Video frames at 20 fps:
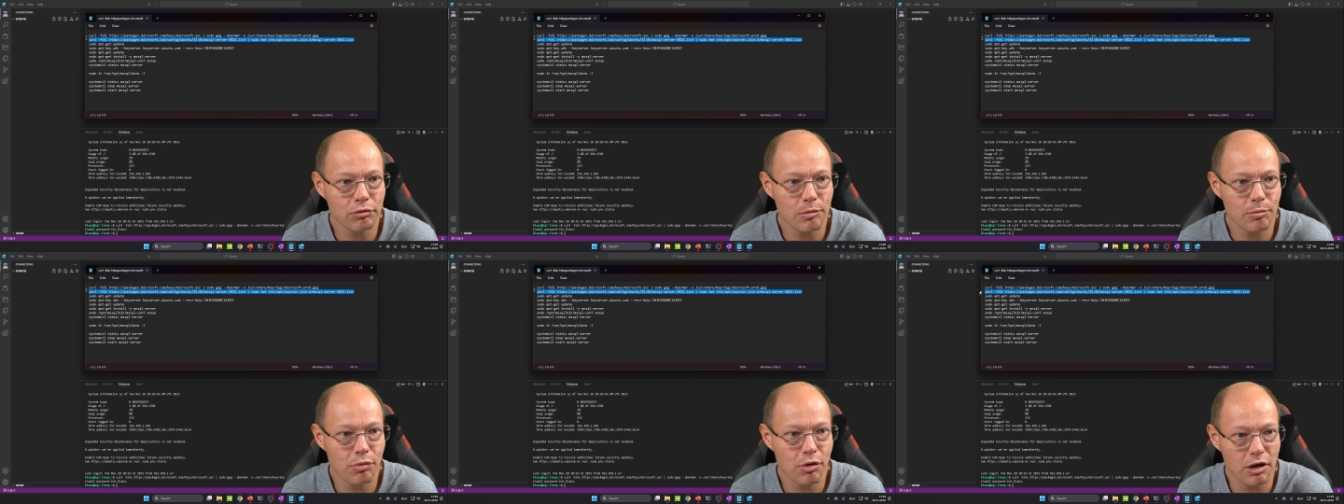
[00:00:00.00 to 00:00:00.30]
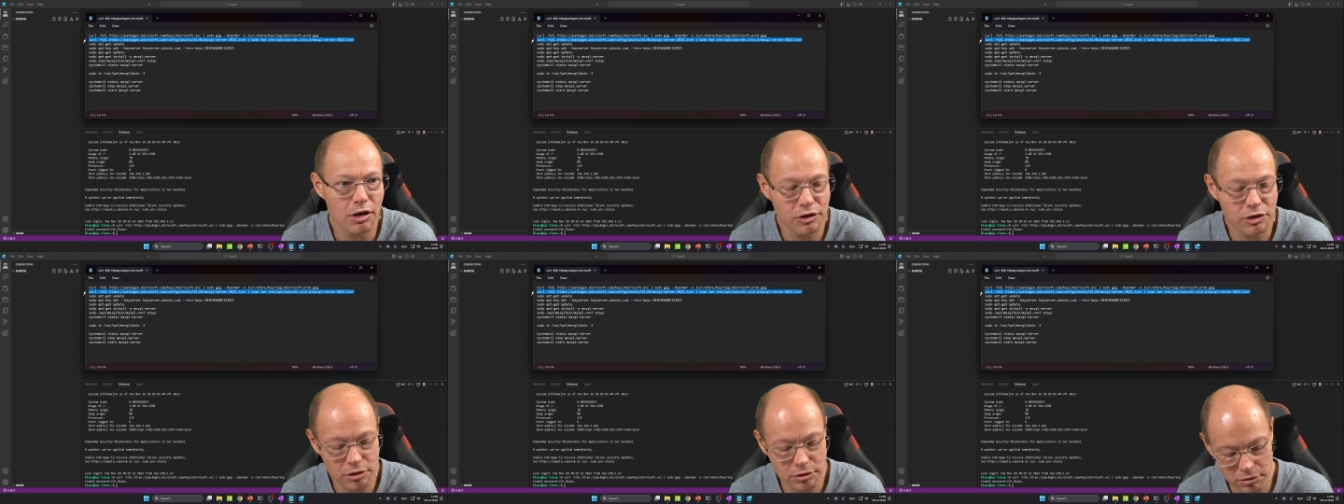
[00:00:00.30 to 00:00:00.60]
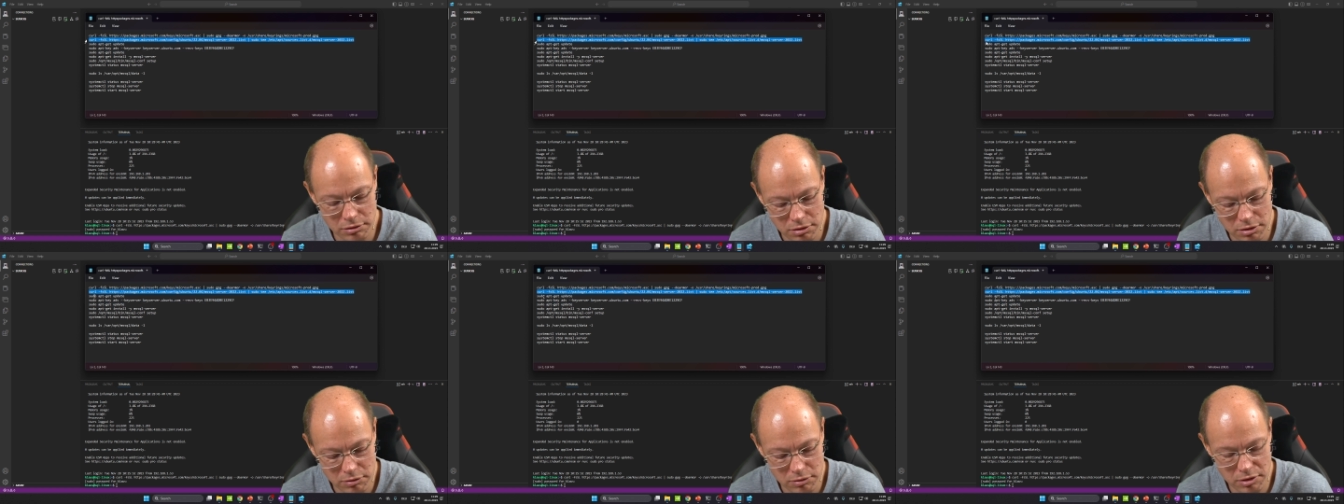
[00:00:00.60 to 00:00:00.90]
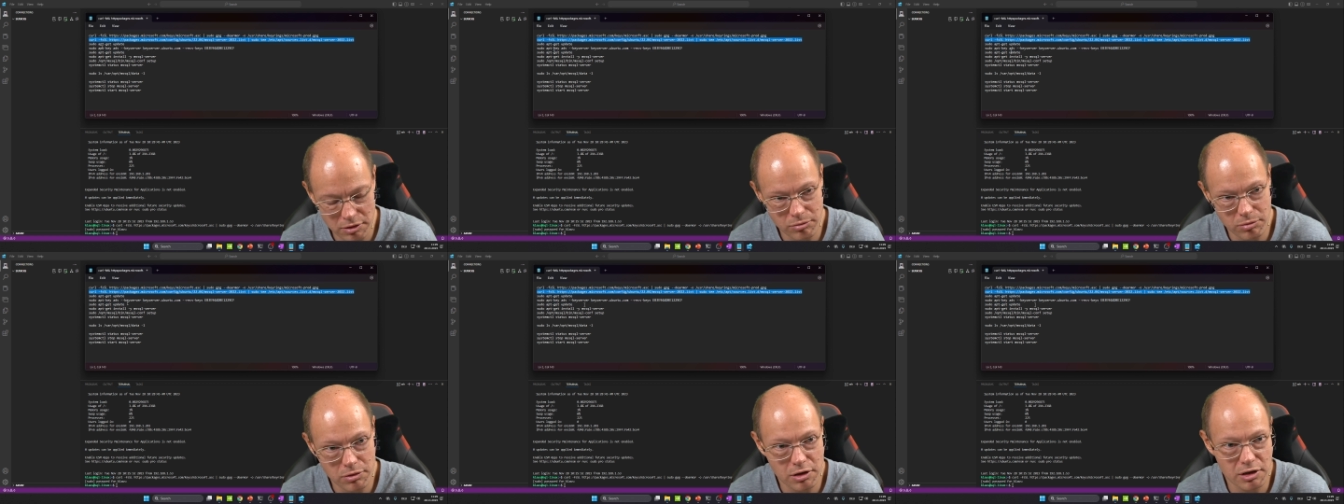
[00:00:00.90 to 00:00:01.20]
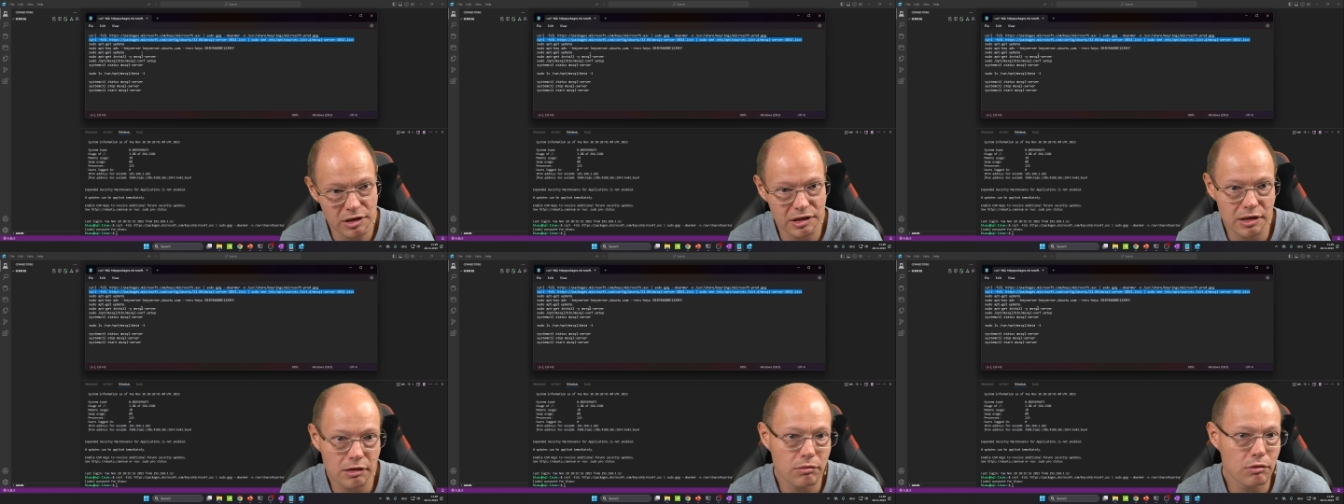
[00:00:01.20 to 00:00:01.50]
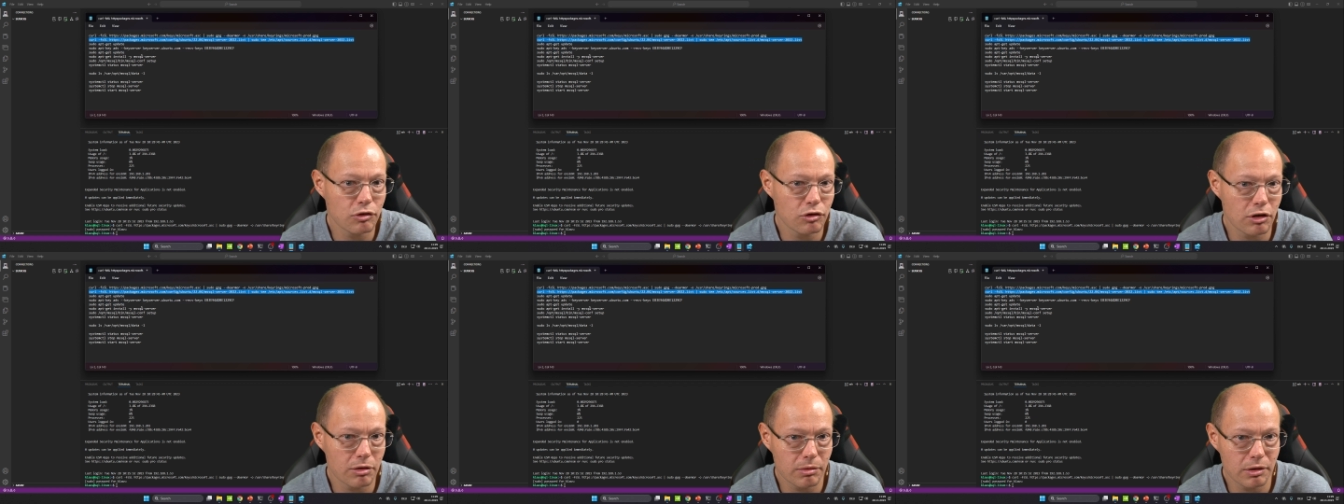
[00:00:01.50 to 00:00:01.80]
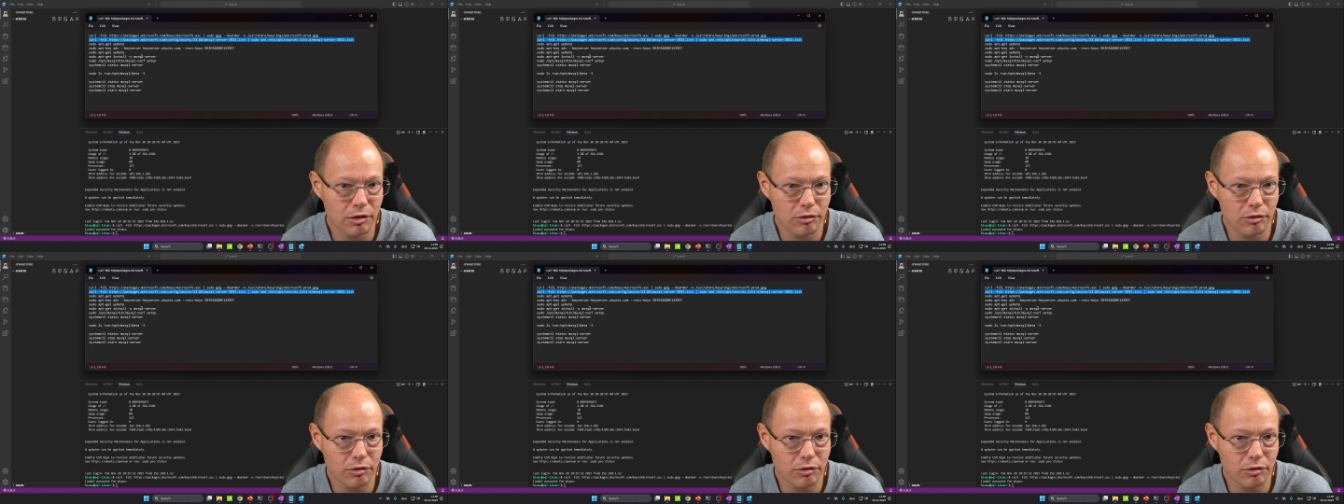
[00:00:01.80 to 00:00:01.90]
repository where SQL Server